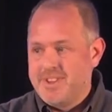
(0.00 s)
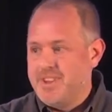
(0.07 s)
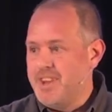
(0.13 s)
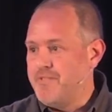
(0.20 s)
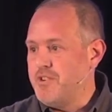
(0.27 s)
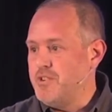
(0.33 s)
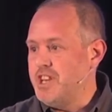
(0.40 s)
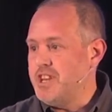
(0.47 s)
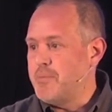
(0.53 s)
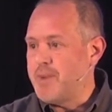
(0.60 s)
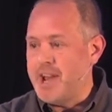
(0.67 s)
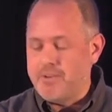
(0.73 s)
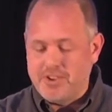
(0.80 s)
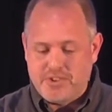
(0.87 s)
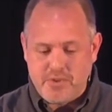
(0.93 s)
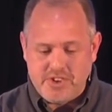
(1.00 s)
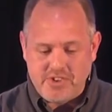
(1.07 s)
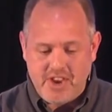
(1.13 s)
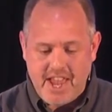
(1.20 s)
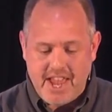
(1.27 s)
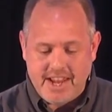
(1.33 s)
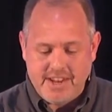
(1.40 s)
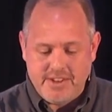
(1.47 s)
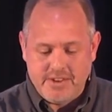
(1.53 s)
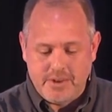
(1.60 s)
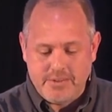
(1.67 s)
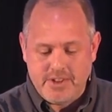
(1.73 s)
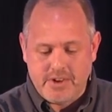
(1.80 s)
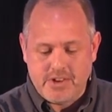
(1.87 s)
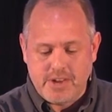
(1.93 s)
If you need a Bible, just raise your hand
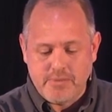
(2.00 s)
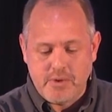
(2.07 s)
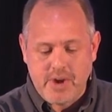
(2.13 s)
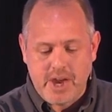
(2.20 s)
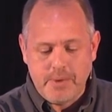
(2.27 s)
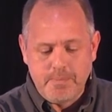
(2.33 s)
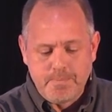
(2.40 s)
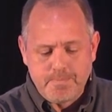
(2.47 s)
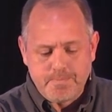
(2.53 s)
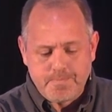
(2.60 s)
and they'll come around.